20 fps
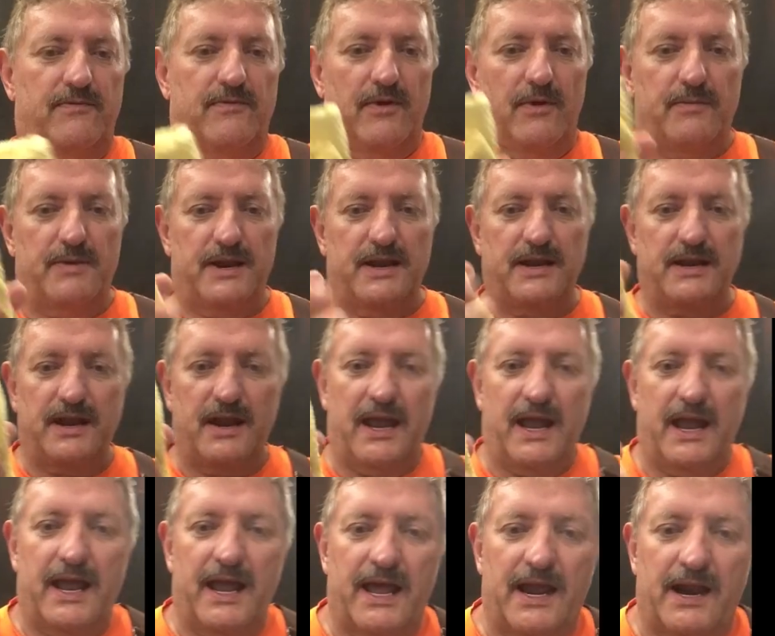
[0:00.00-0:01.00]
rub it in your
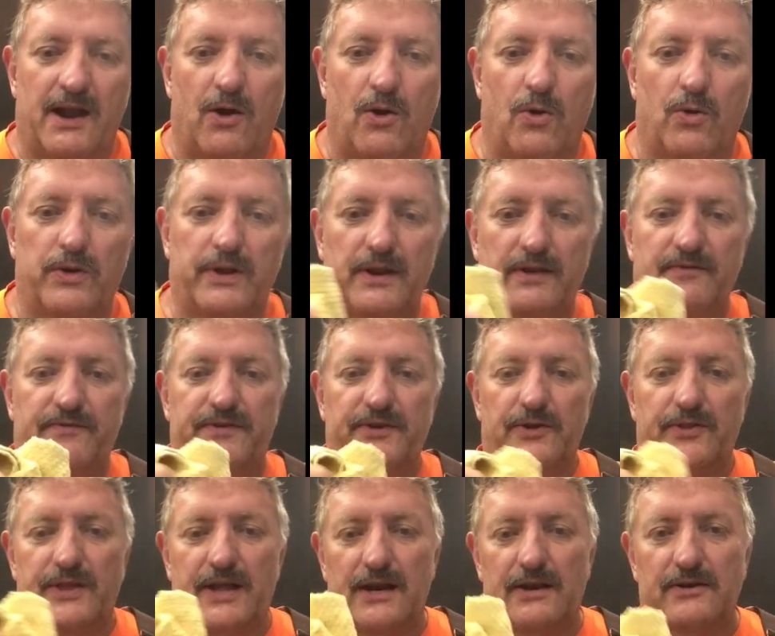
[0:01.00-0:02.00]
hand, hold it, and
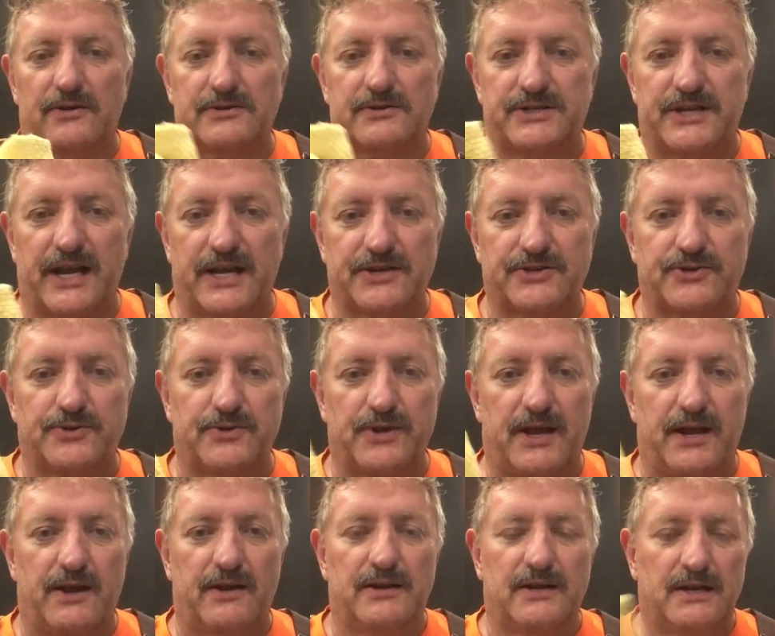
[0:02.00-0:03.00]
feel that little texture
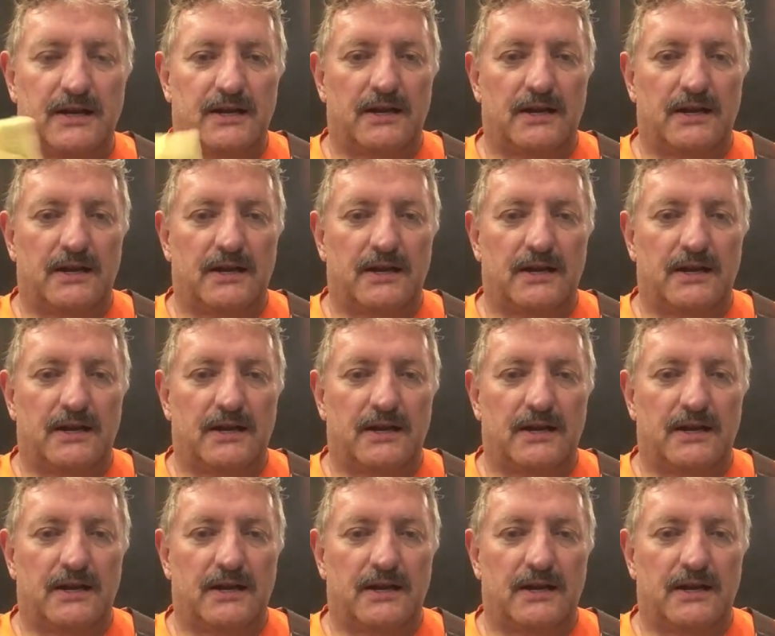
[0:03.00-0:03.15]
there.